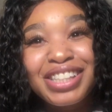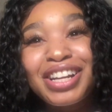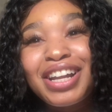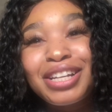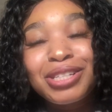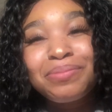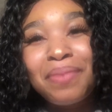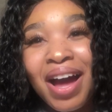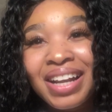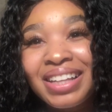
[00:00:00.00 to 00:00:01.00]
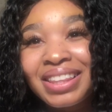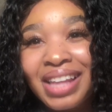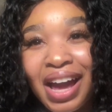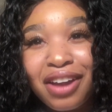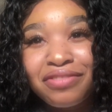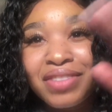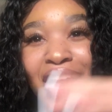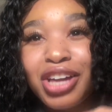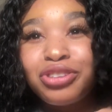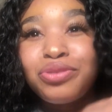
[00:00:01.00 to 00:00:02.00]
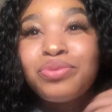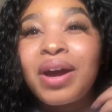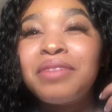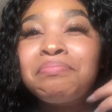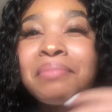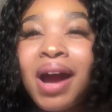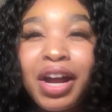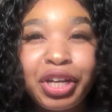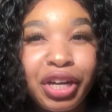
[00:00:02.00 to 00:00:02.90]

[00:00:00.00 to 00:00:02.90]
they're in a spot in life that you admire,